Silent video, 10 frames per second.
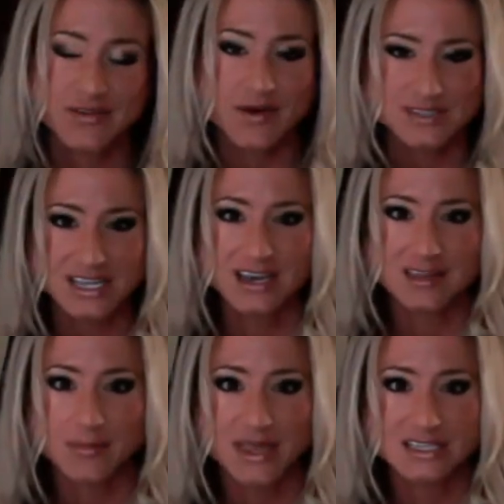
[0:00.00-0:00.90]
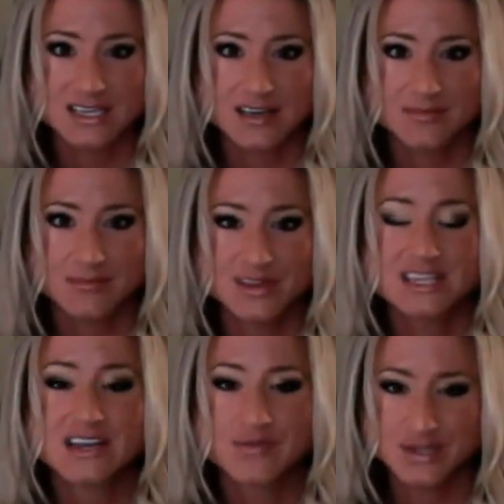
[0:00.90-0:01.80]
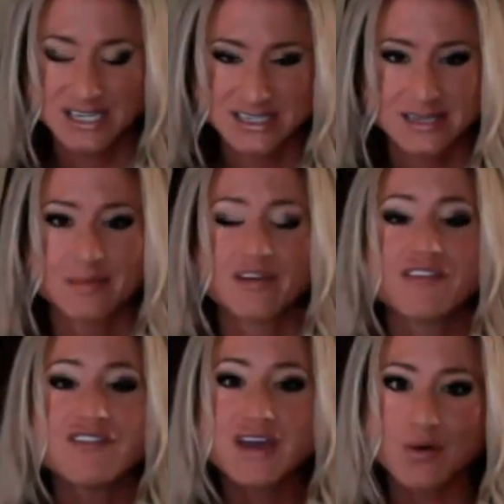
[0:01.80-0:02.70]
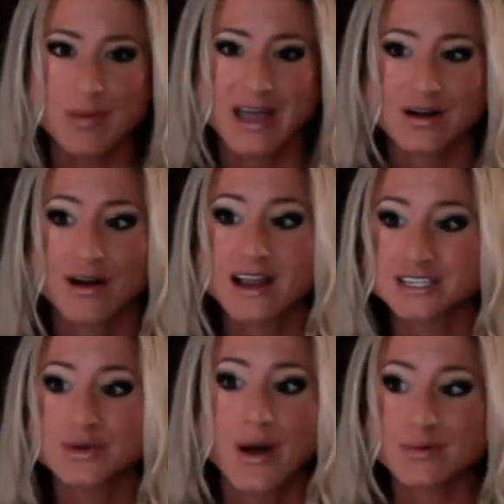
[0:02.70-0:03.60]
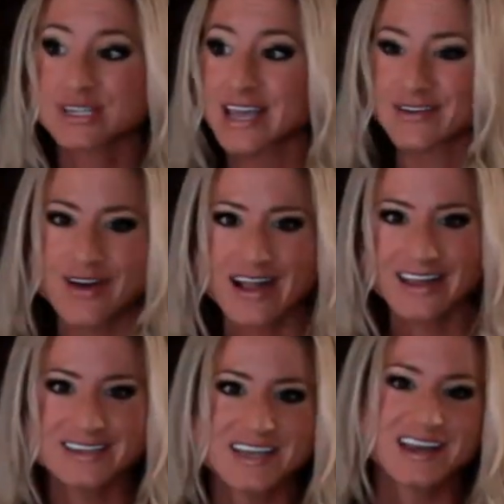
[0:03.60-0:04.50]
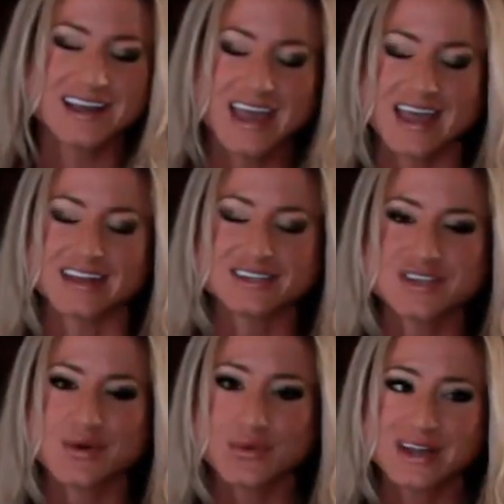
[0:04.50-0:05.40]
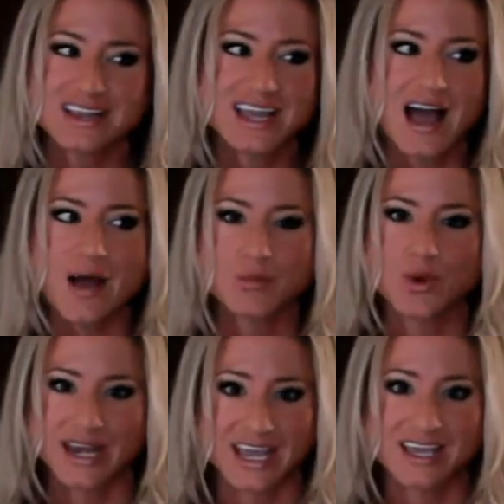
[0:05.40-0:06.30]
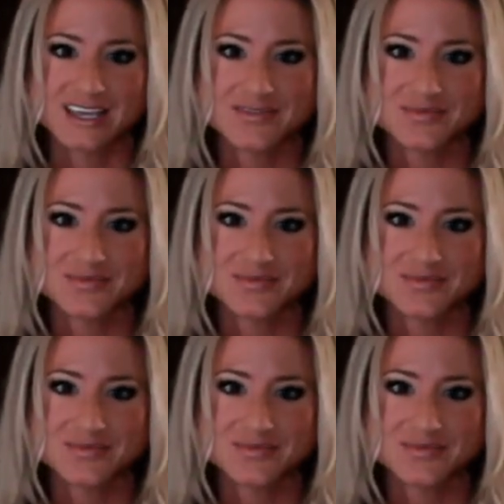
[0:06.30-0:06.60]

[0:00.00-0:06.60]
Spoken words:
if I was eating the pizza. But the difference is I'm going to feel better, and 2 hours later I get to eat again. So really, I'm winning.